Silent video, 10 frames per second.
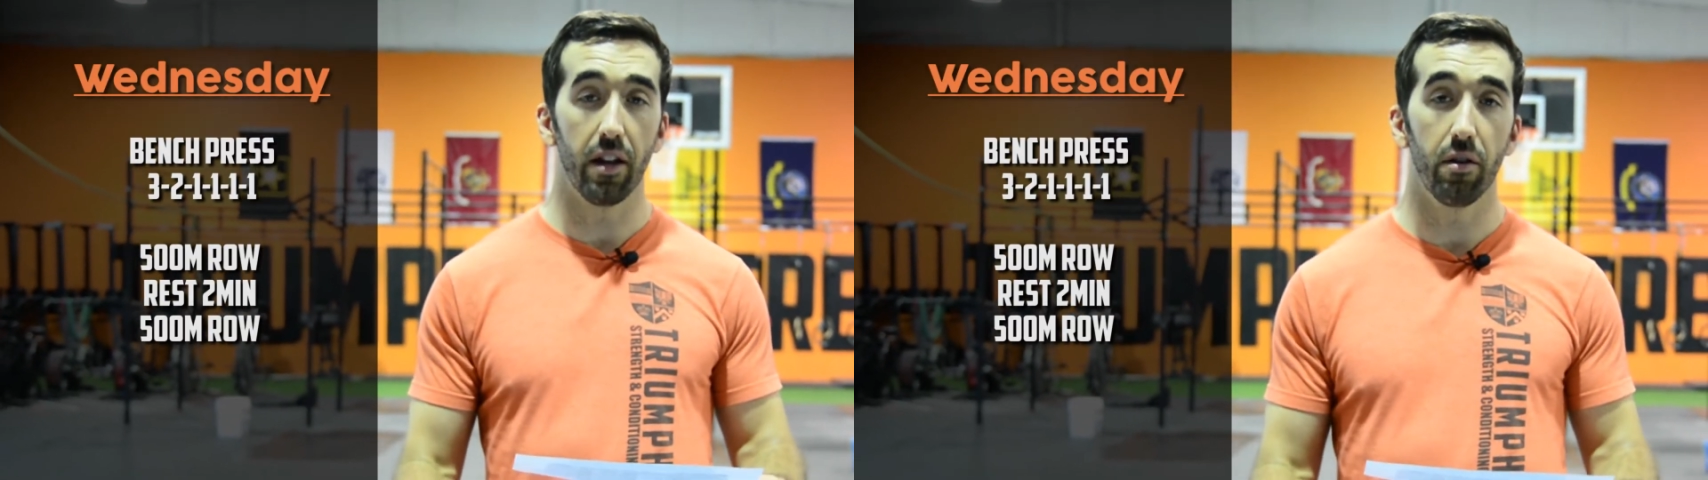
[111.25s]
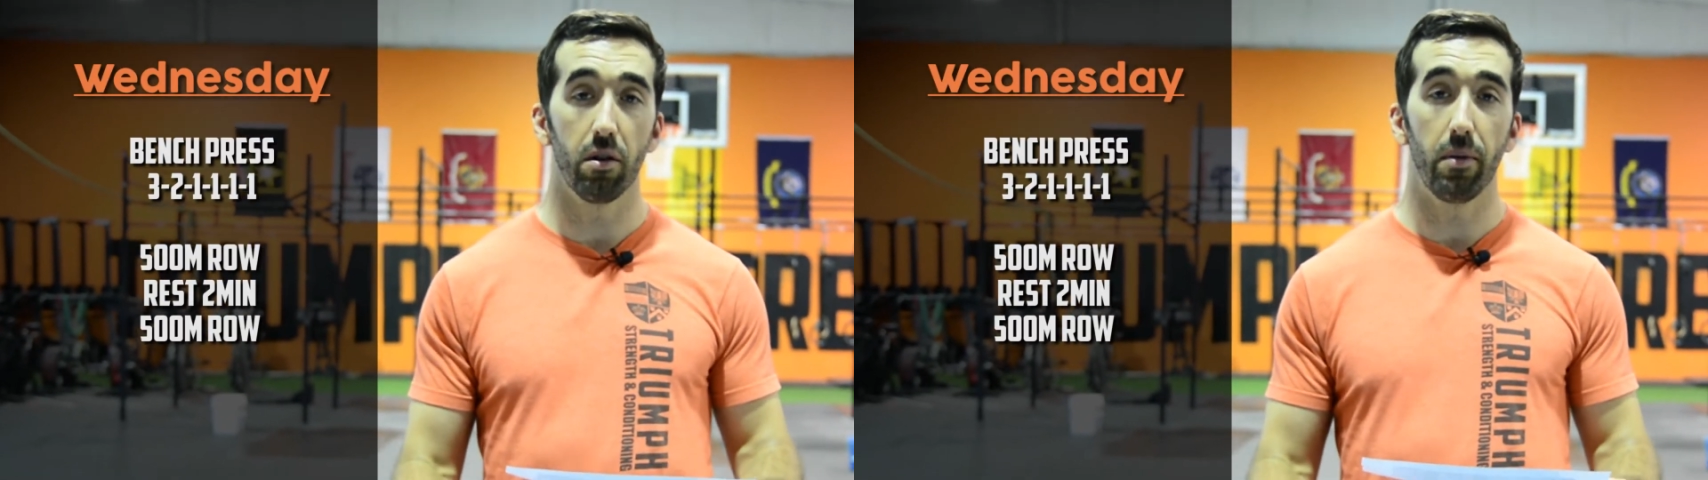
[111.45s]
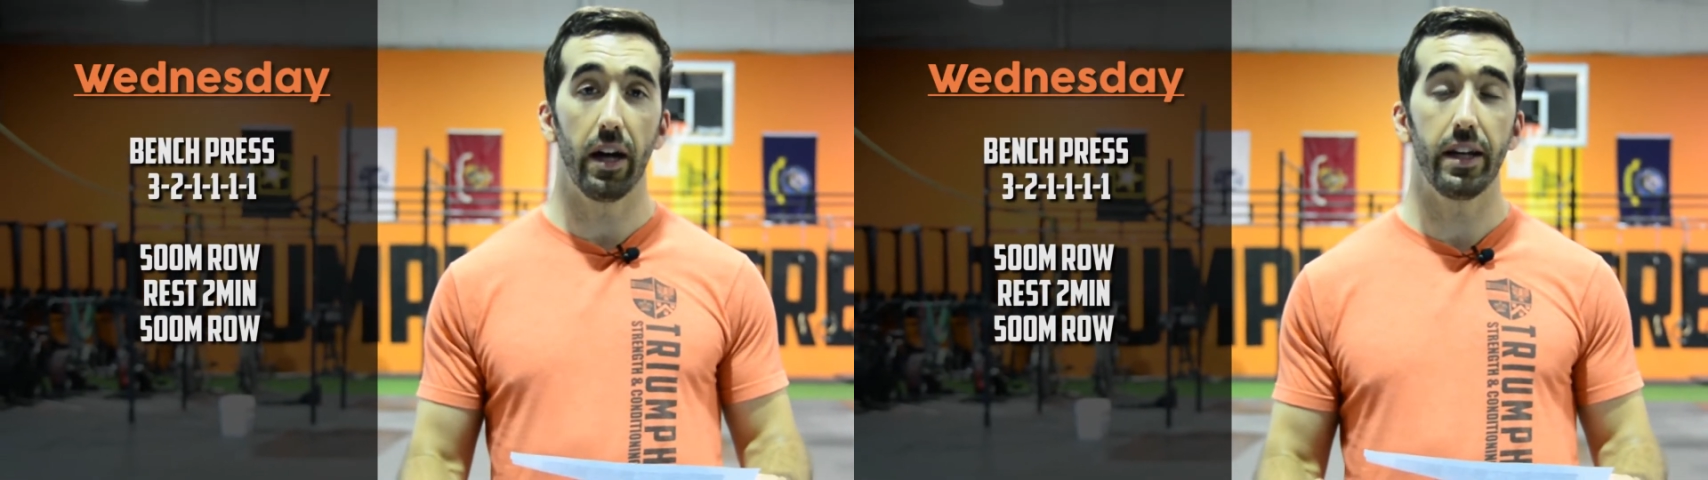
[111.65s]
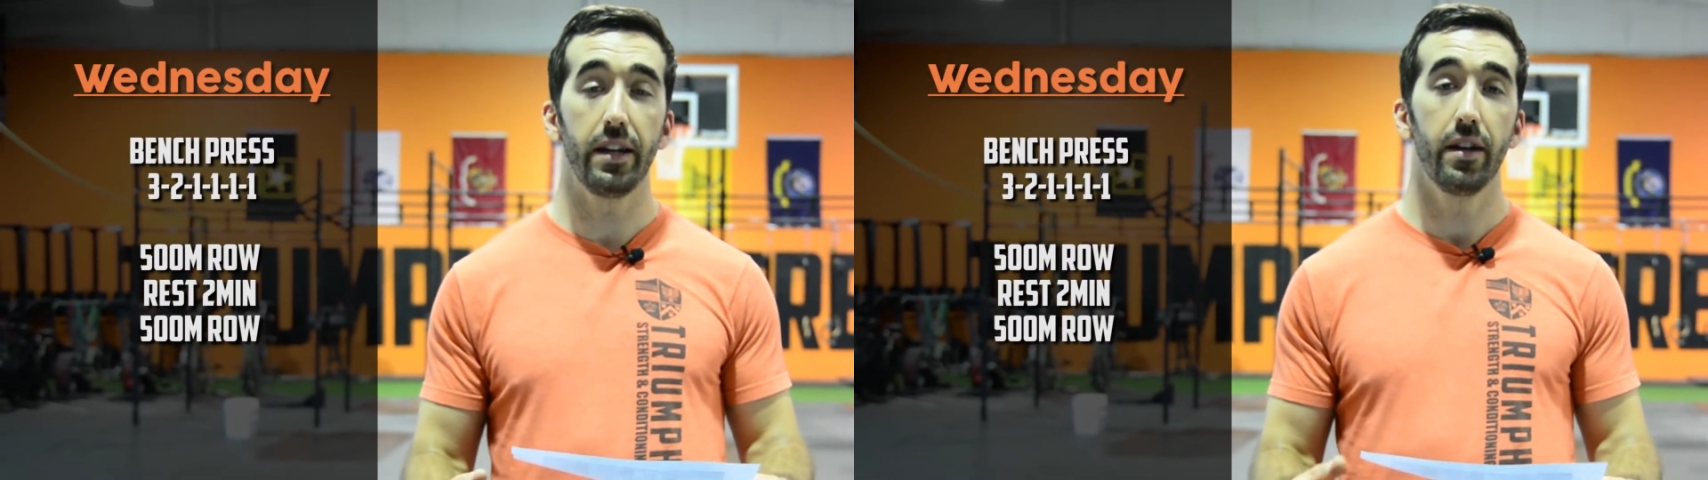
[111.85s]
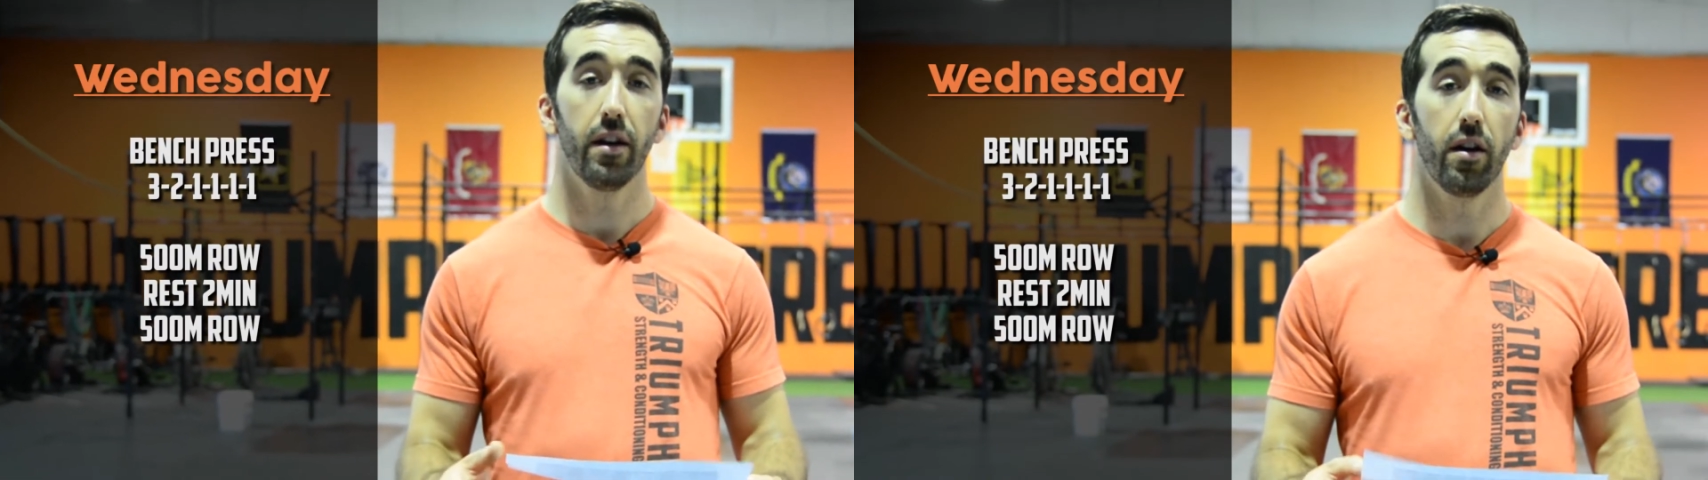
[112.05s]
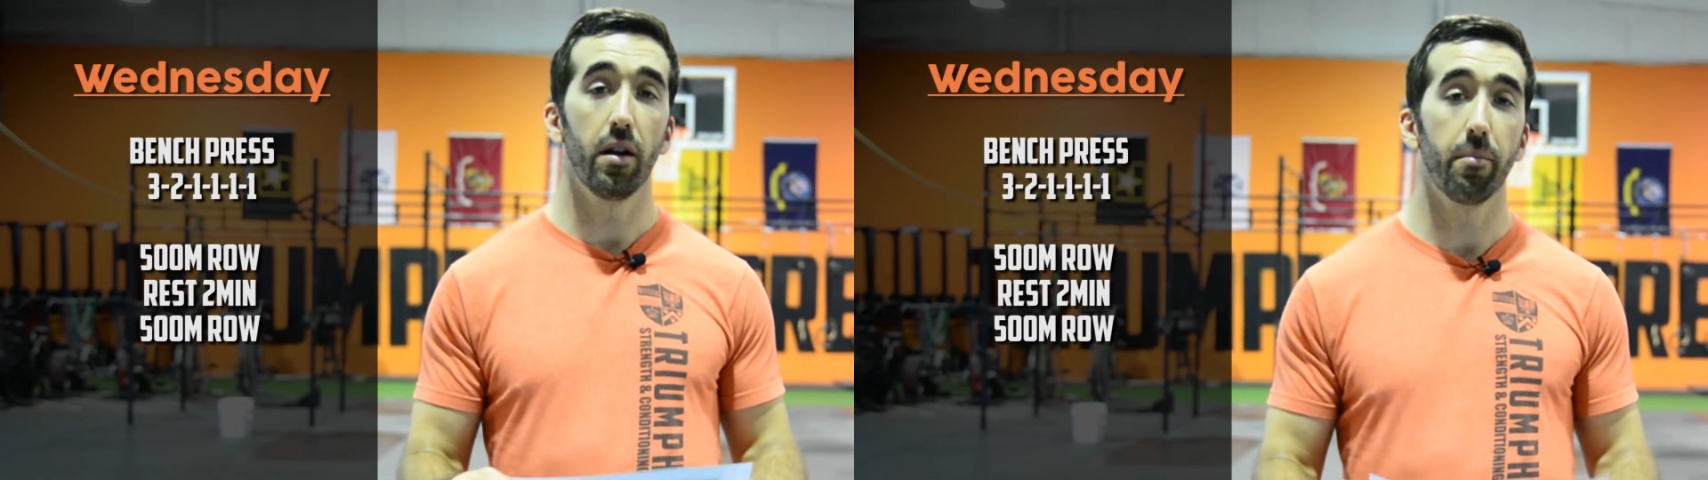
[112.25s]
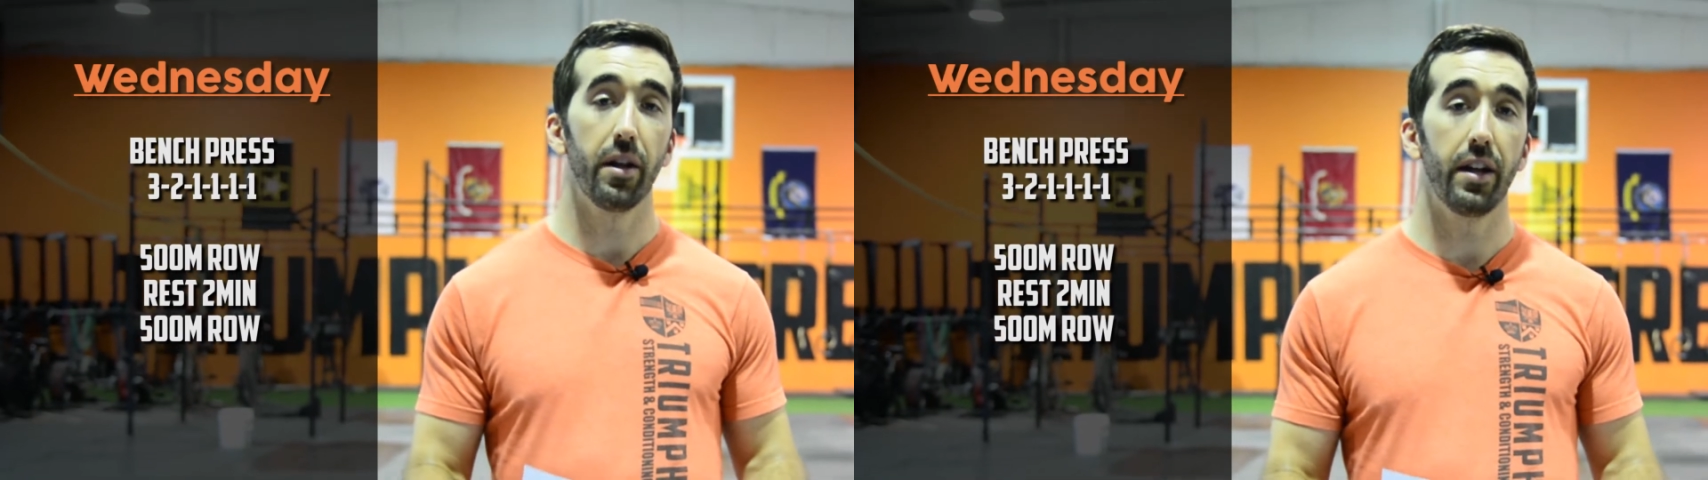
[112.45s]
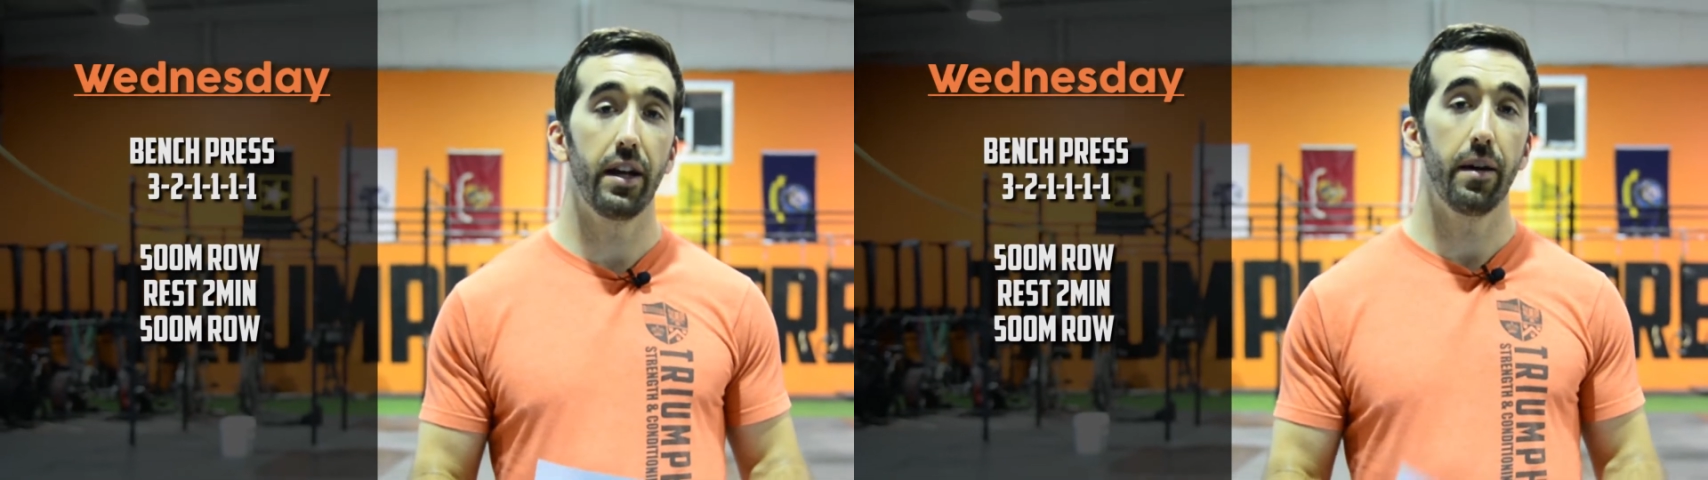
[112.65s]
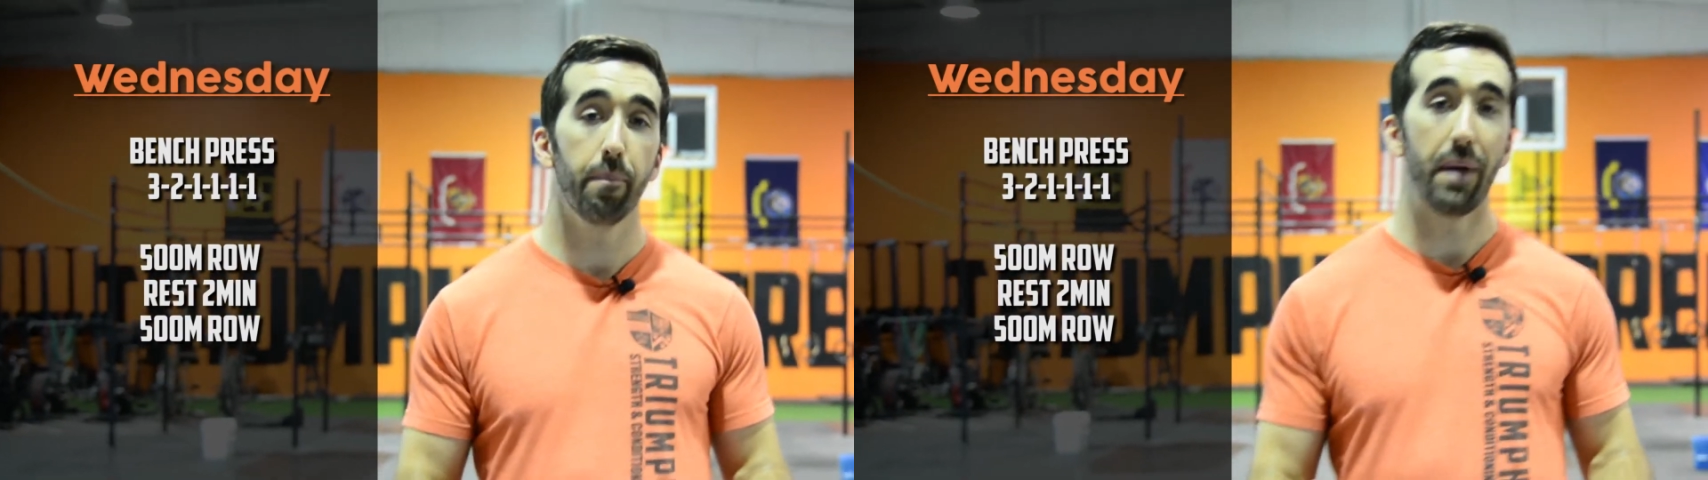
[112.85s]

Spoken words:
of lower body on Monday,